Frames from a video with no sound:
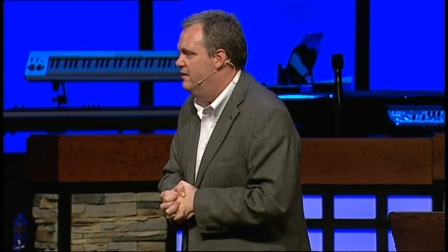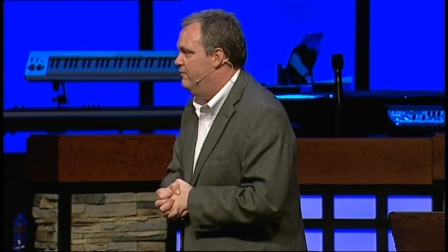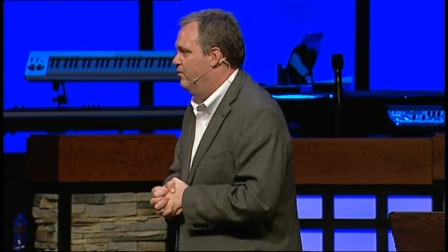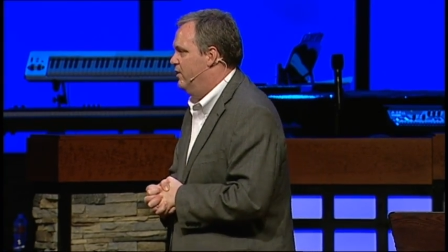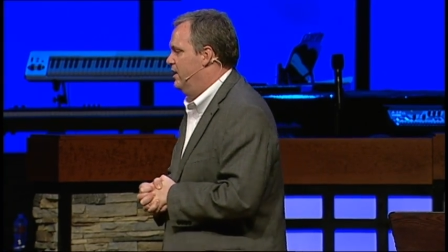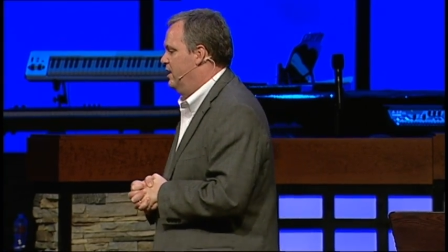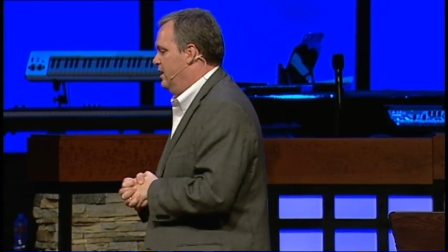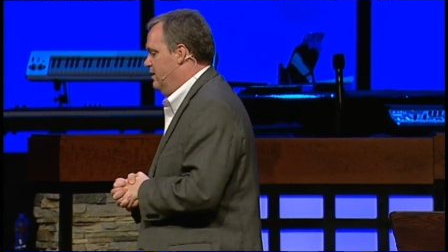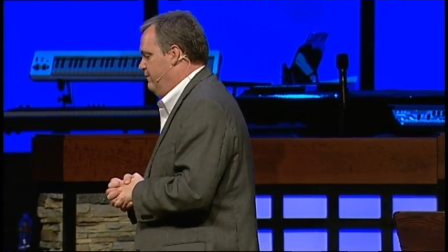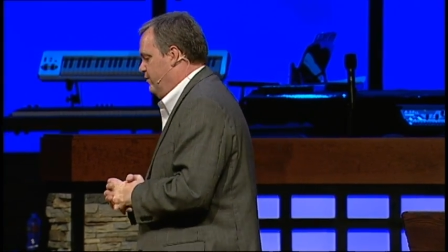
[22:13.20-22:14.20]
for, uh,
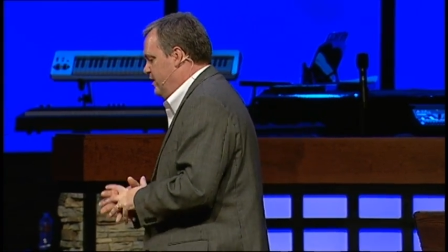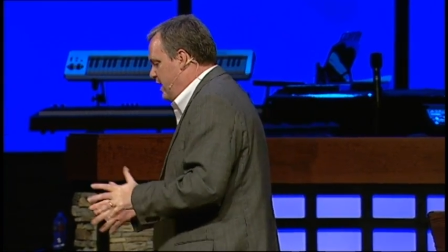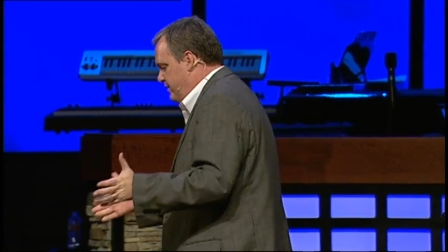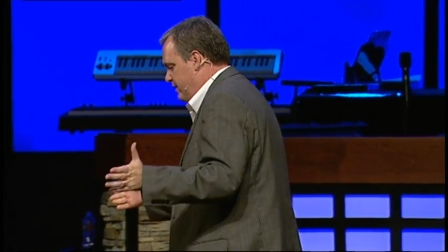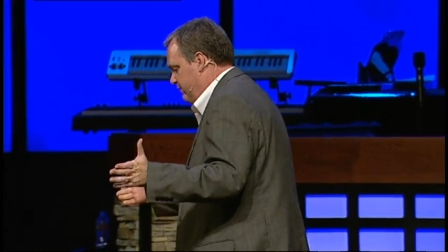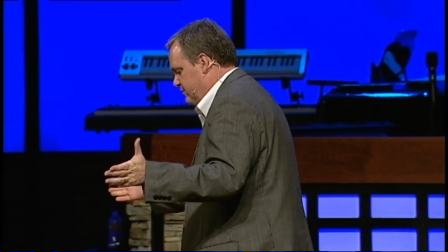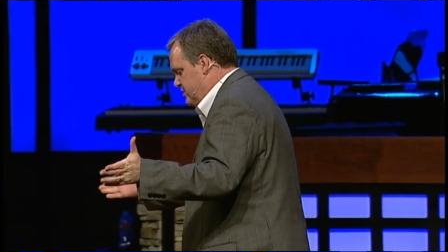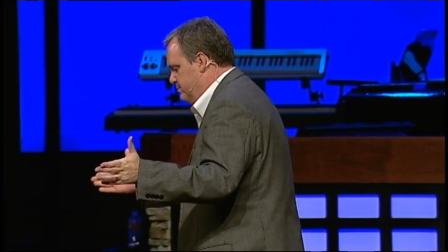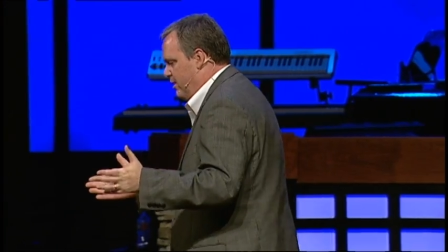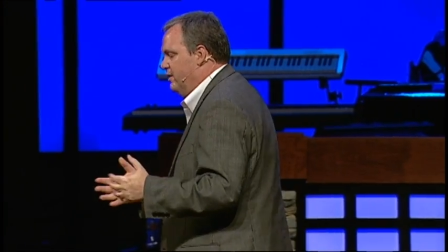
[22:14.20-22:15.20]
uh, for nothing, for
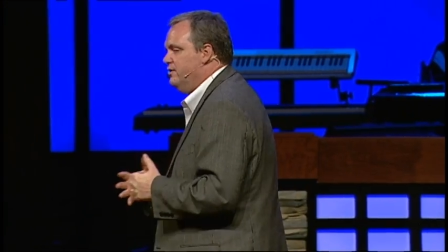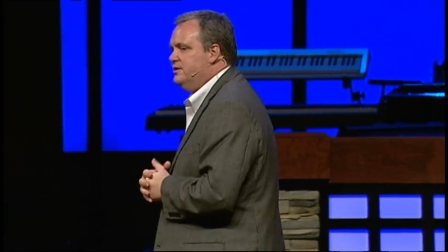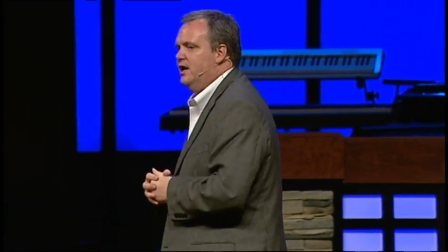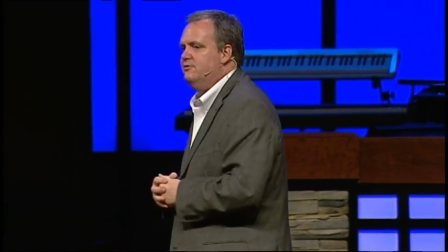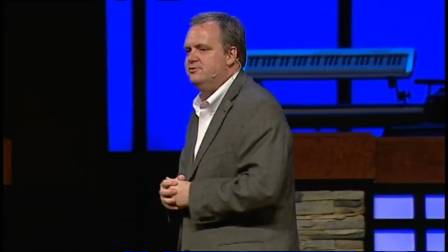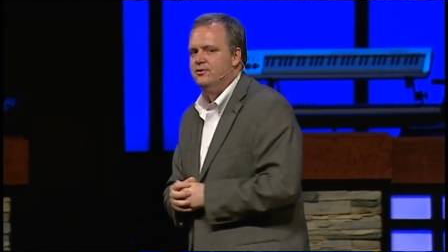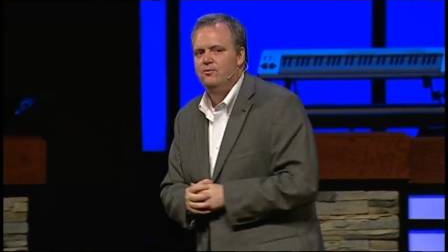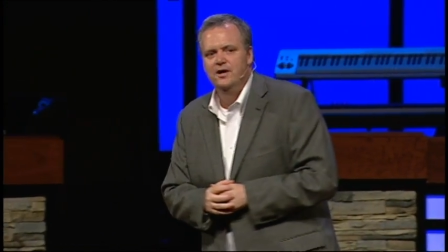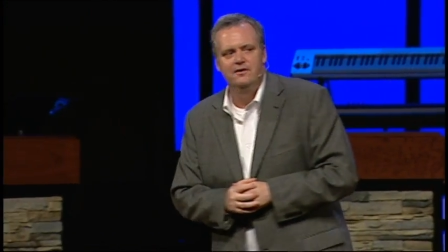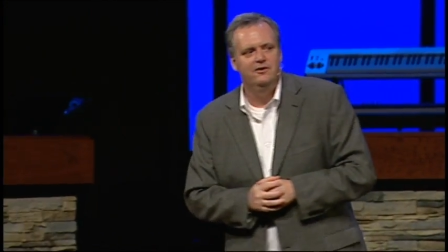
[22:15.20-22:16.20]
just burning the toast or
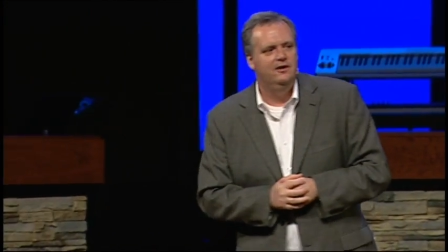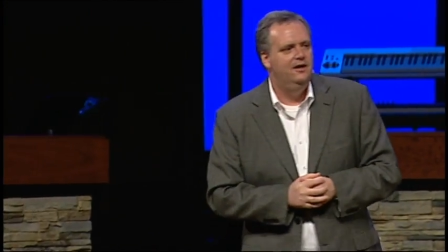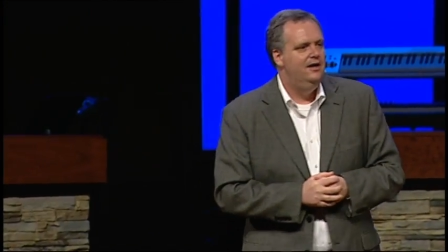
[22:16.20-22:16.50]
whatever